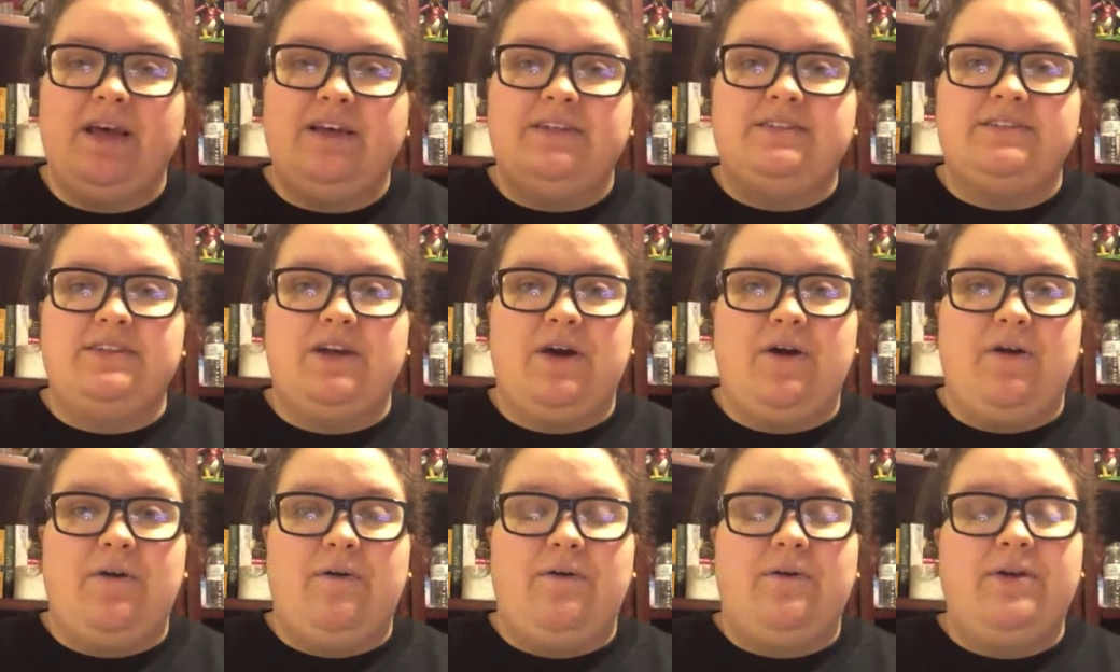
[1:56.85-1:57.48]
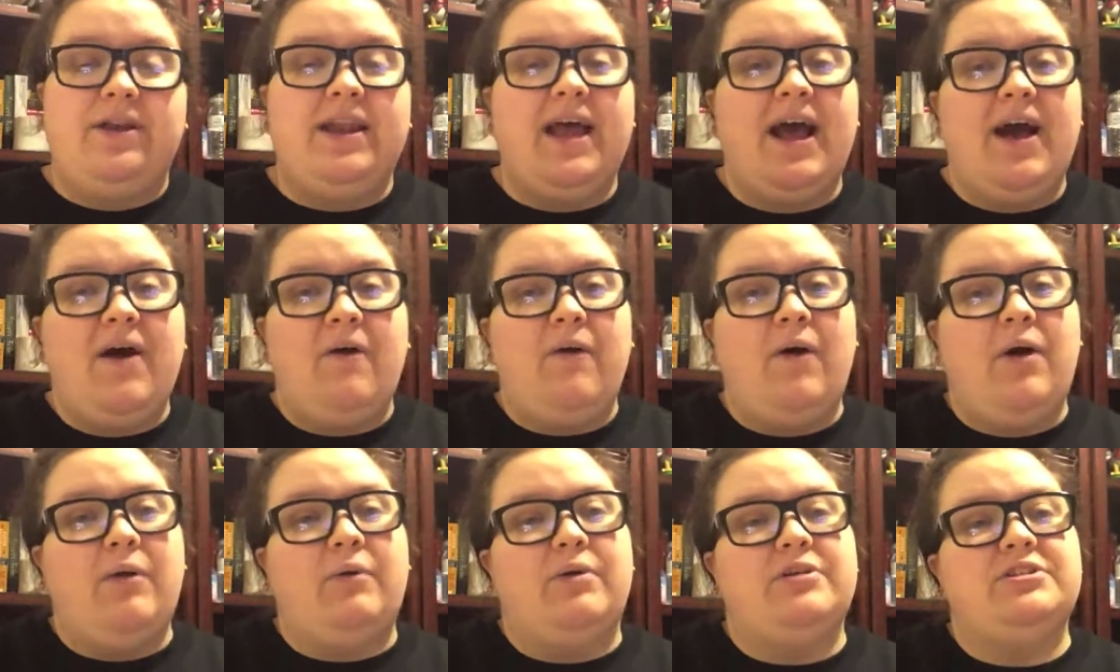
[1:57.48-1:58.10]
So
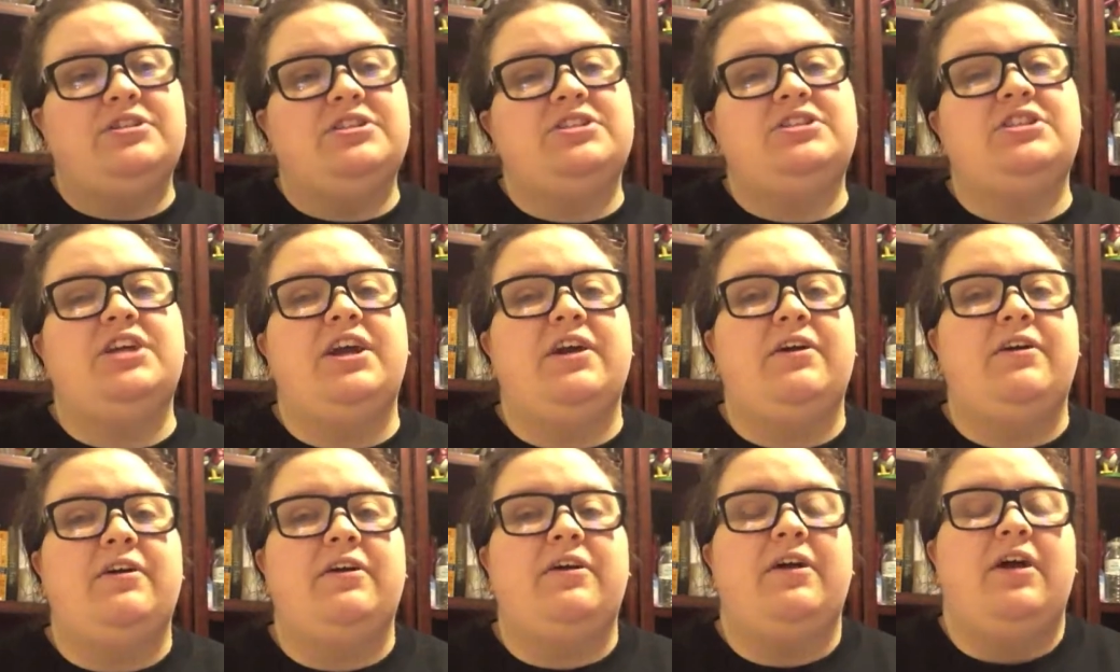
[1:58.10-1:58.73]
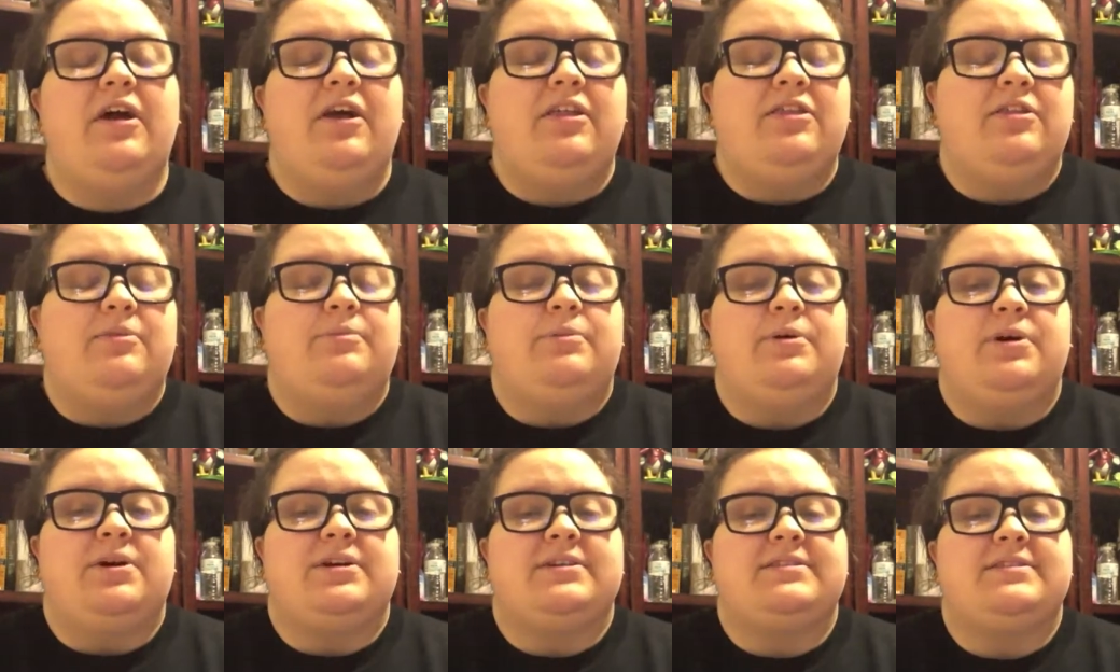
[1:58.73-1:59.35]
now I want to share the
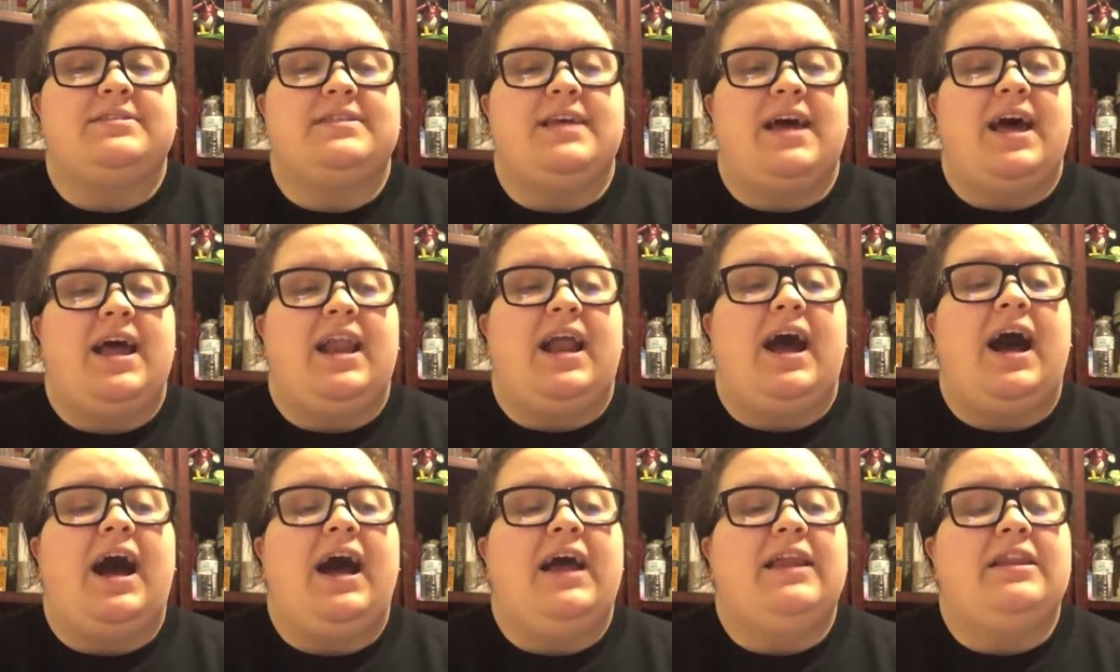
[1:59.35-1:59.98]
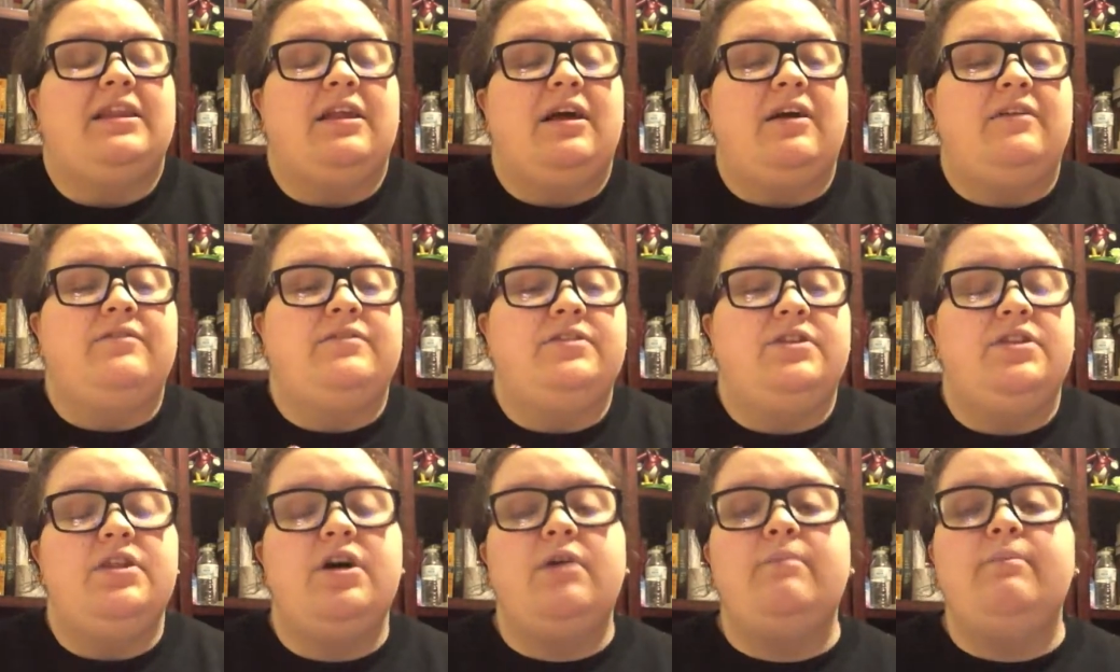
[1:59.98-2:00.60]
books that I
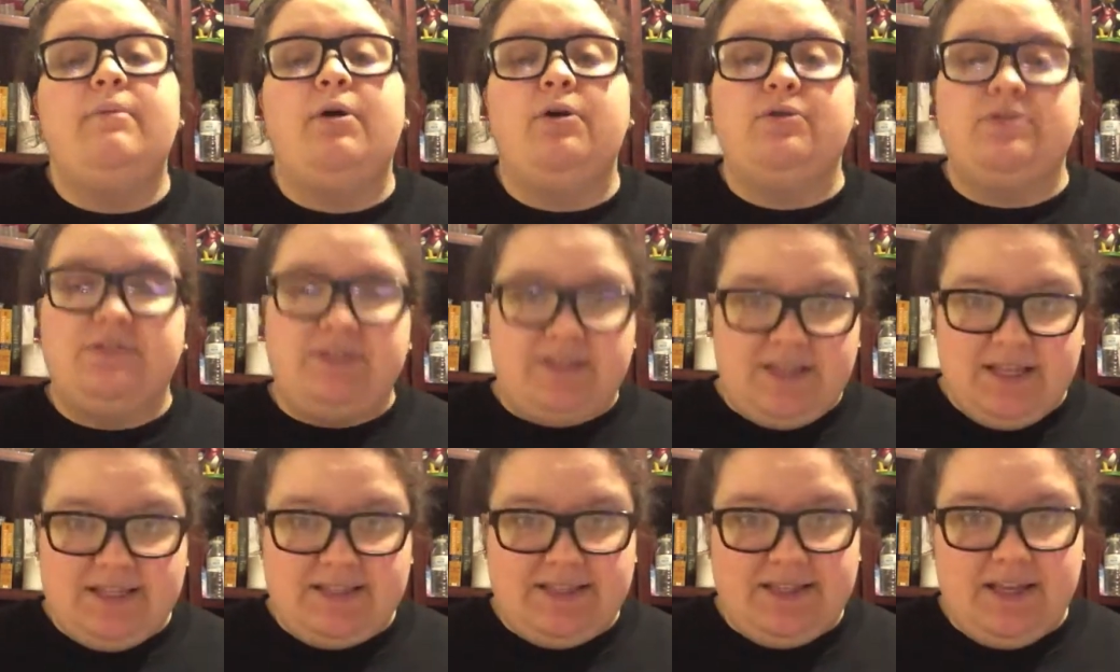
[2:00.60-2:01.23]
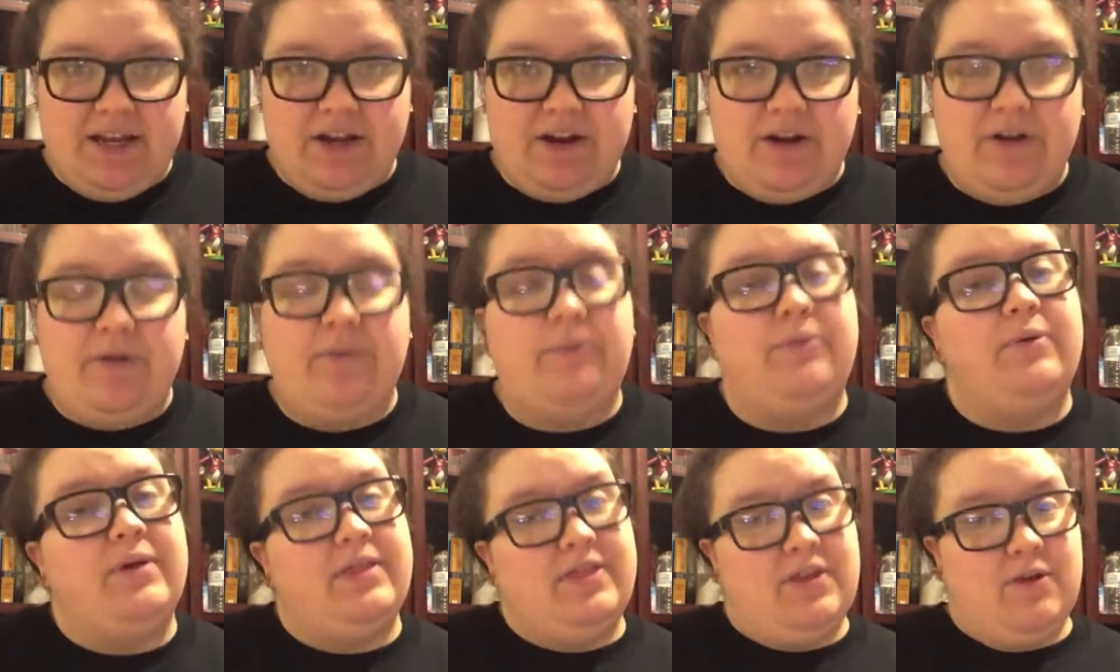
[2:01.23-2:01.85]
loved the most this year
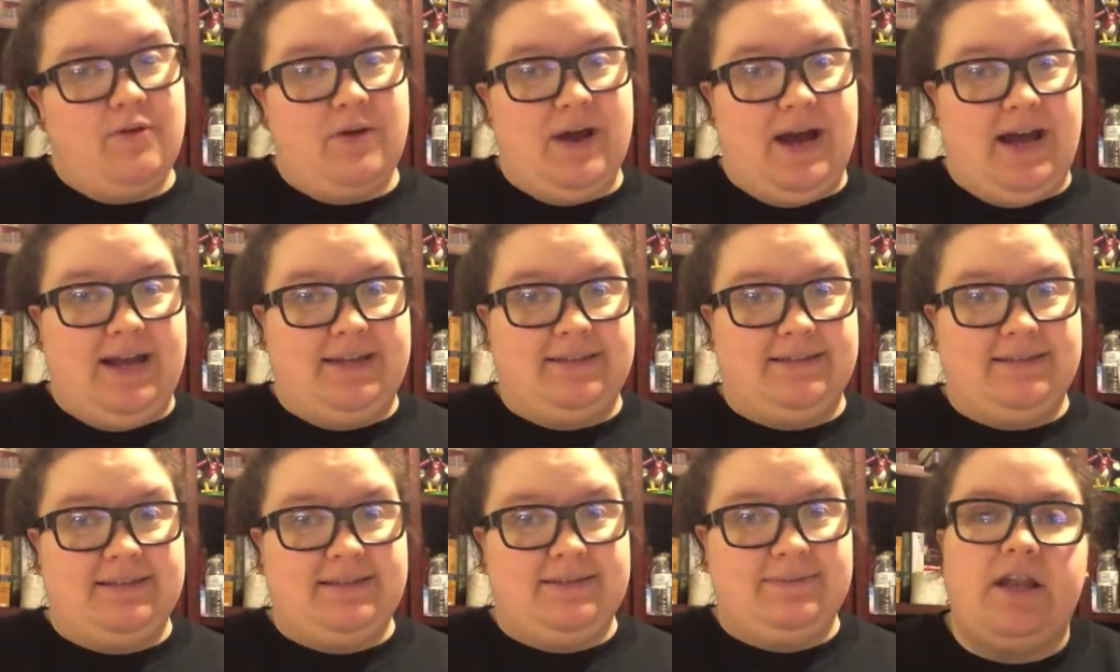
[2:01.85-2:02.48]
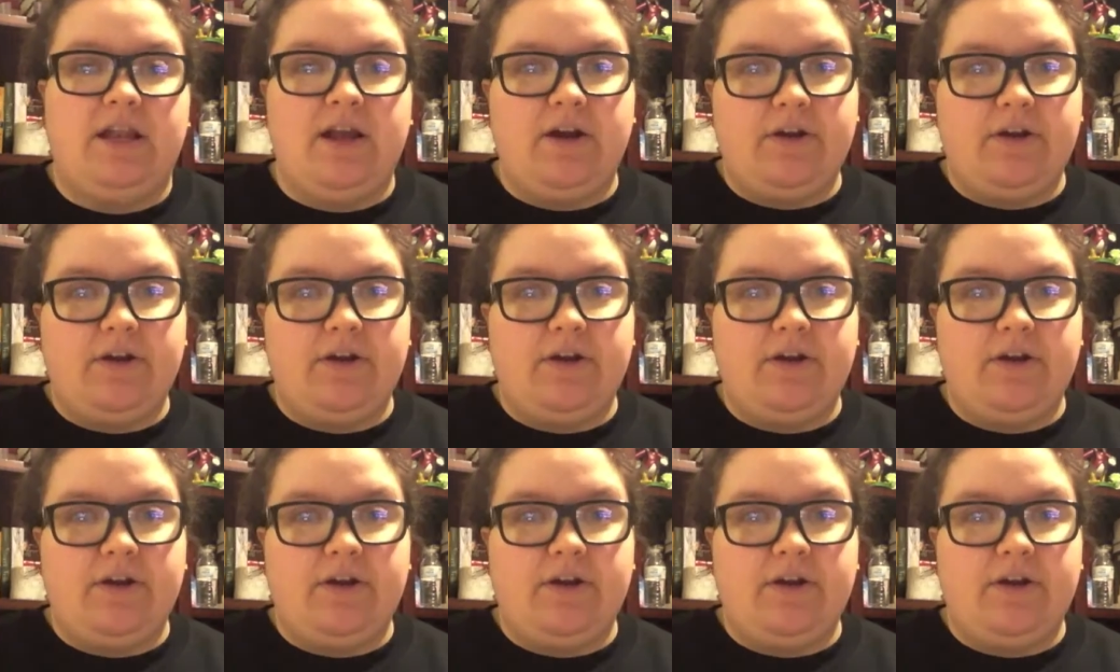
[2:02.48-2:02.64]
with you guys. Now